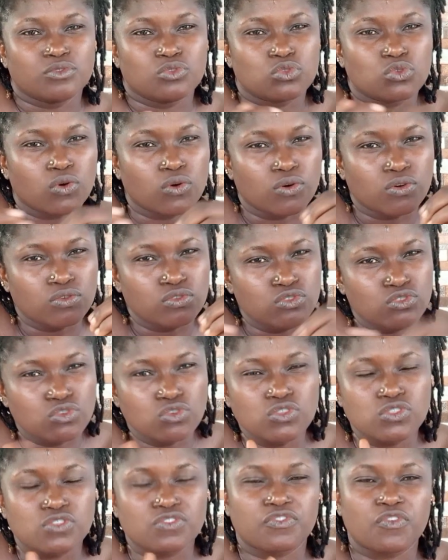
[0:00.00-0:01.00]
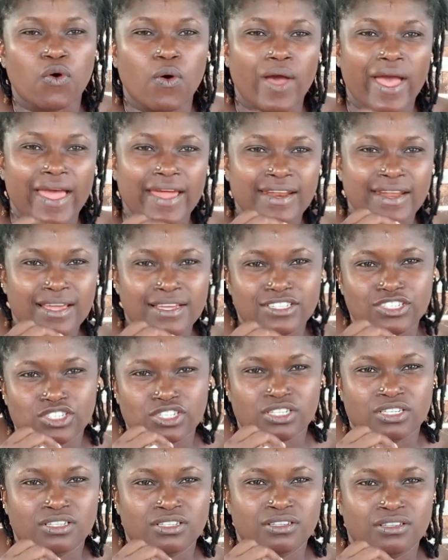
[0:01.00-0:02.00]
to use for energy,
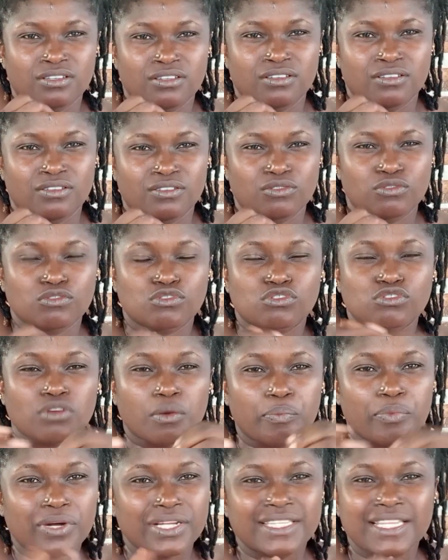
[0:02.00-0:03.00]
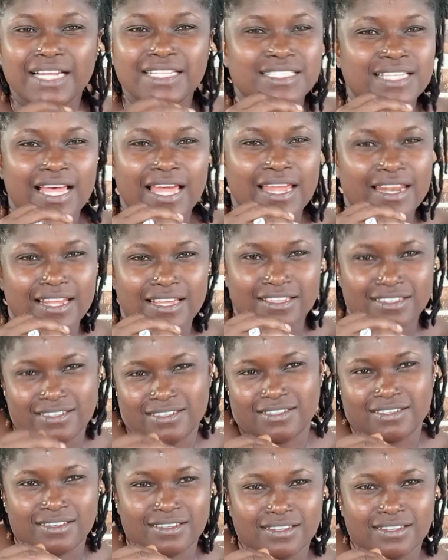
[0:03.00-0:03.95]
to support that energy,